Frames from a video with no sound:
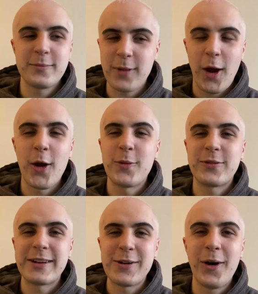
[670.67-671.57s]

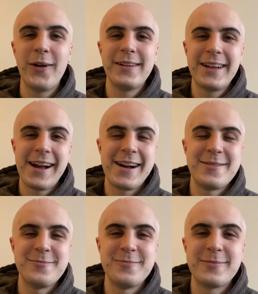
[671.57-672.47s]
hopefully not,
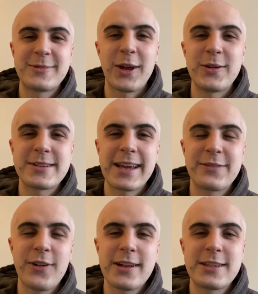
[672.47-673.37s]
don't take
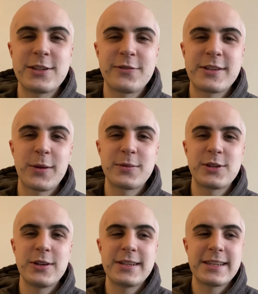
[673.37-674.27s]
advantage of this
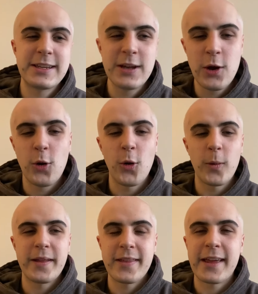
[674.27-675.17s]
opportunity, or
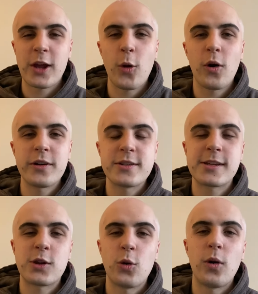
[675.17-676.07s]
whether they go on and
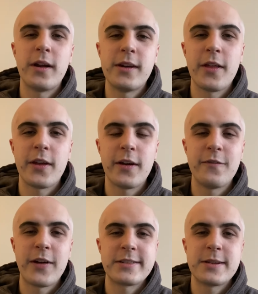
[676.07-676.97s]
secure another
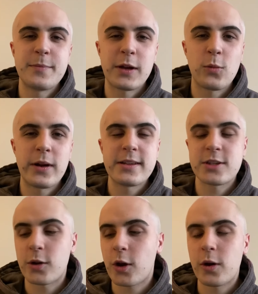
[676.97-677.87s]
very big win.
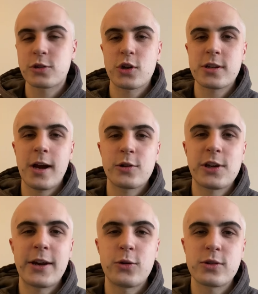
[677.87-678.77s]
So go across our
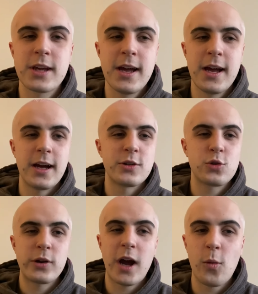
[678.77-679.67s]
channels,
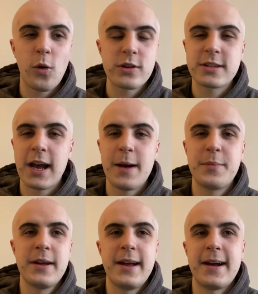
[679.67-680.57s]
join our WhatsApp,
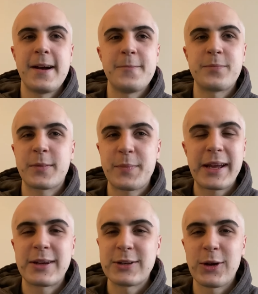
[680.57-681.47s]

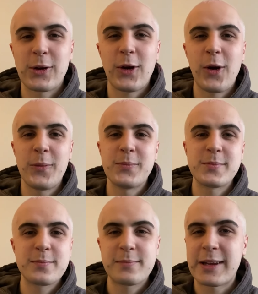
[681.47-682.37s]

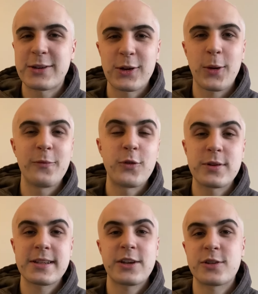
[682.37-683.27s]

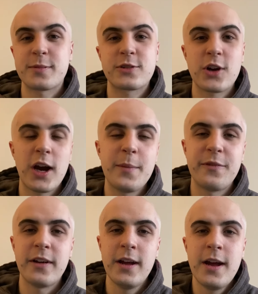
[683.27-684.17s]
pinken.com/subscribe
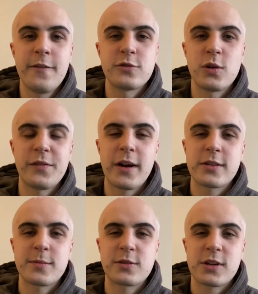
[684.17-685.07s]
for all of our
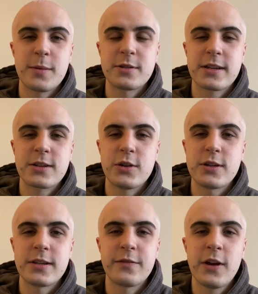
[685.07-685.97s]
subscriber
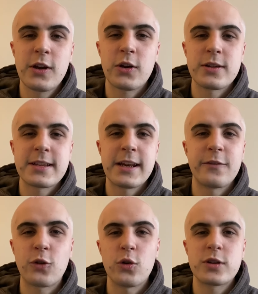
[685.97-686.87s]
exclusive content.
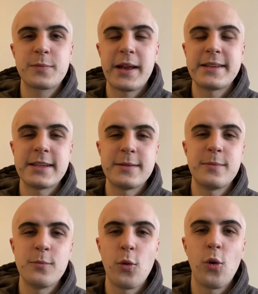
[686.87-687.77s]
Of course, plenty
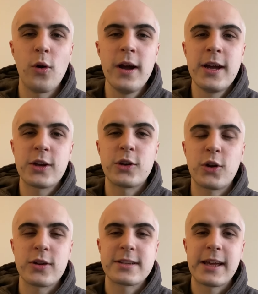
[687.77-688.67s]
more good
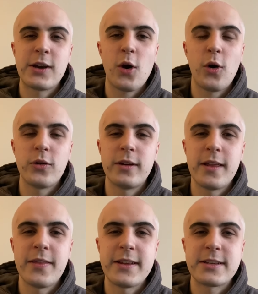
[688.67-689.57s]
content on
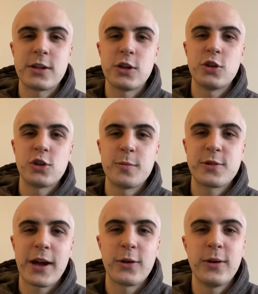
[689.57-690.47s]
this YouTube
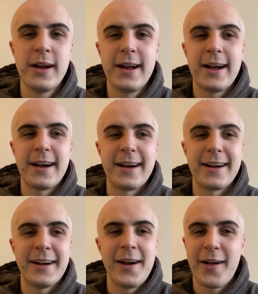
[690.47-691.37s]
channel.
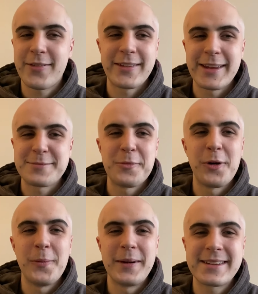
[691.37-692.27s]
I think there's
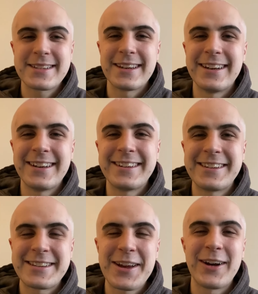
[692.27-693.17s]
more, but
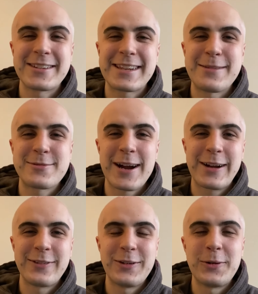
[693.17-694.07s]
it's hard to keep track
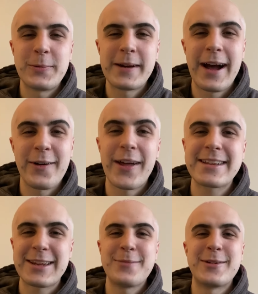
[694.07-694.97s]
of it all now.
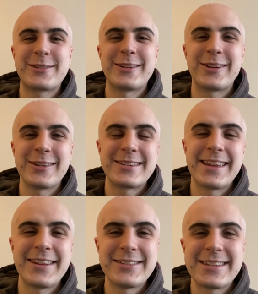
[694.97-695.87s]
That's how much good
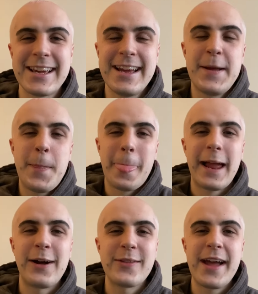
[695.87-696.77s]
content there is
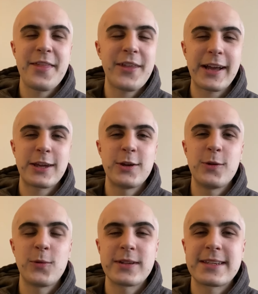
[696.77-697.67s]
out there. Thank
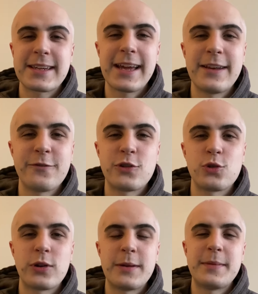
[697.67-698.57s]
you once again for
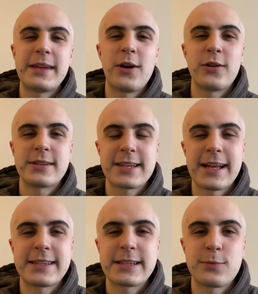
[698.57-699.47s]
joining me on
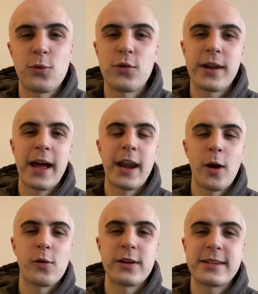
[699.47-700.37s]
Tactics Board, and
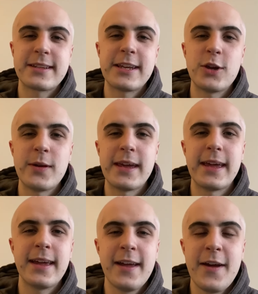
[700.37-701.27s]
I'll see you
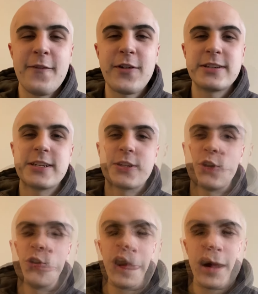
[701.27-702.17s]
here very
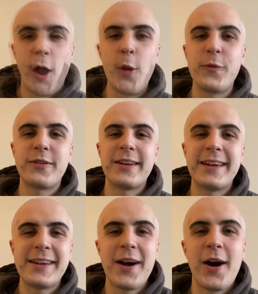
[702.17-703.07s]
soon,
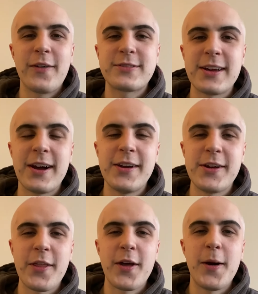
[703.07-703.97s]
hopefully after
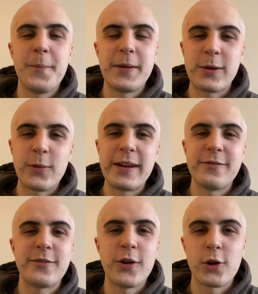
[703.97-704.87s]
another big
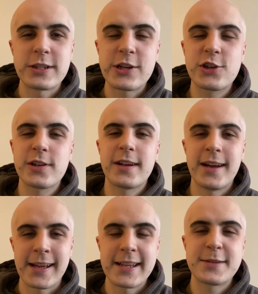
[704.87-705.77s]
win for Norwich
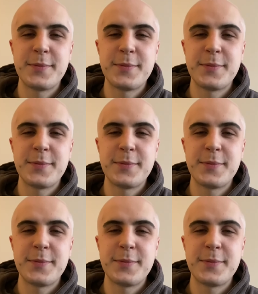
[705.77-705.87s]
against